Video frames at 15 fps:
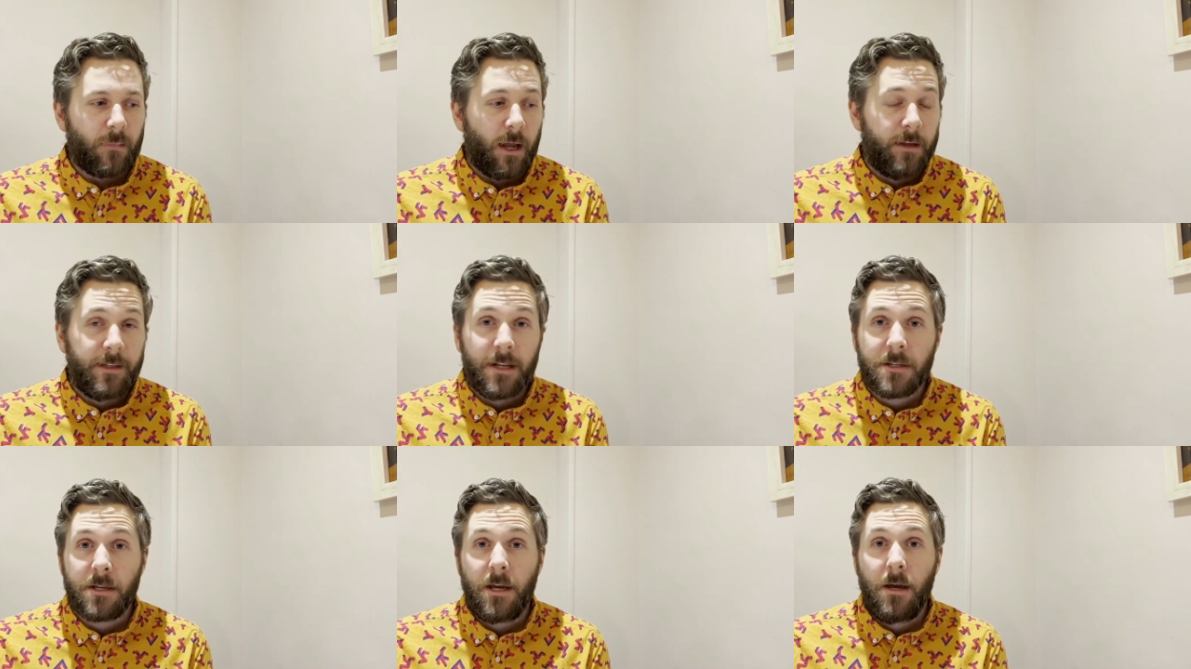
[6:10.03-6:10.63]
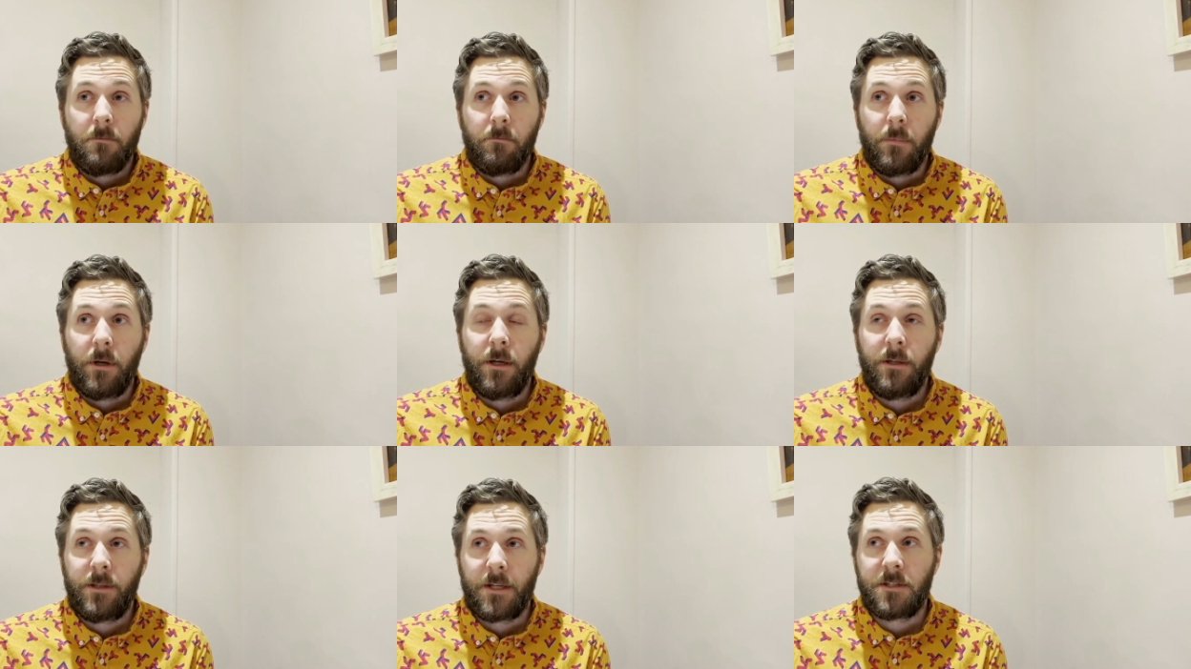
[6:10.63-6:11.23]
And
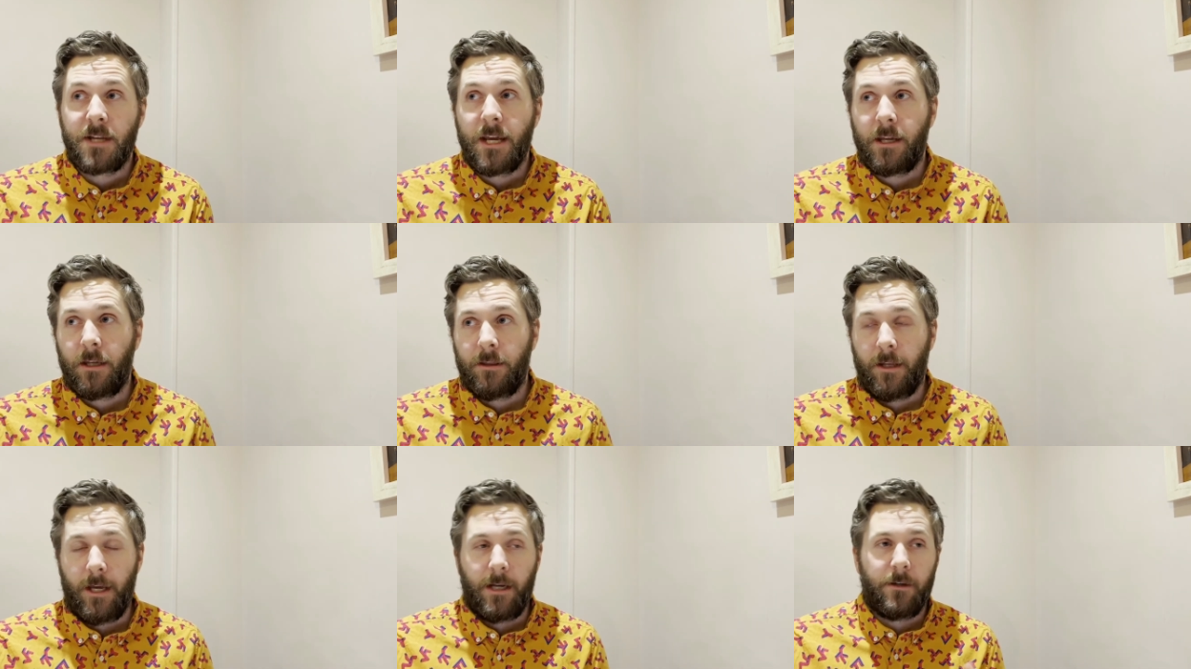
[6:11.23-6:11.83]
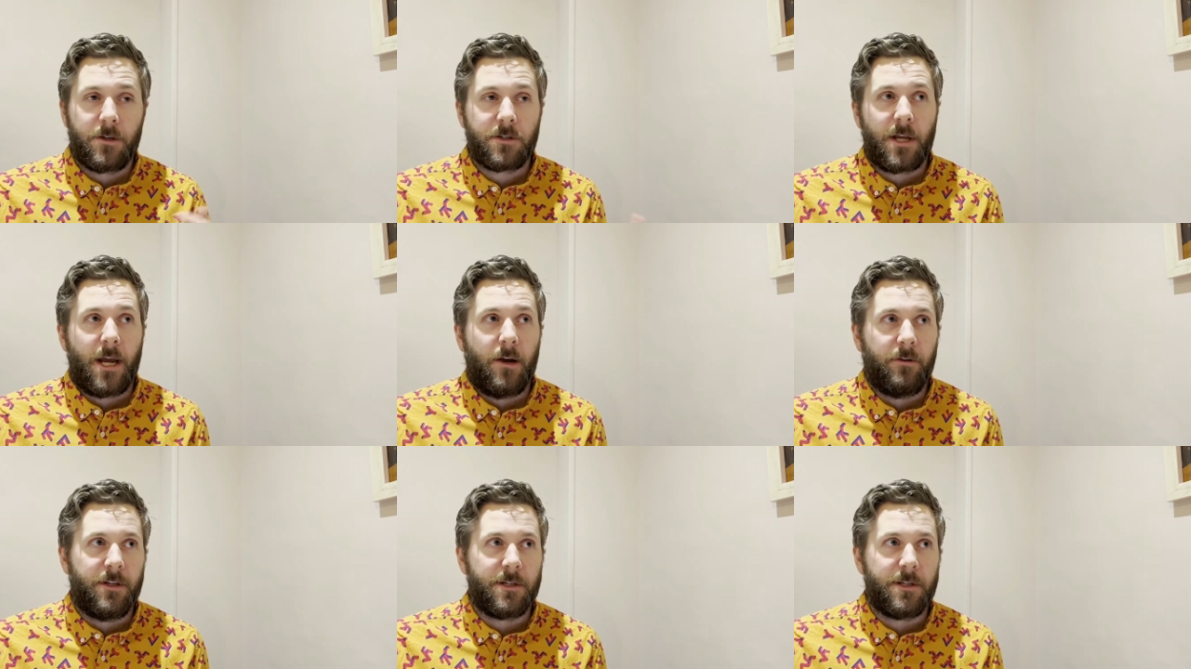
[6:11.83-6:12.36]
that's taking the English sound,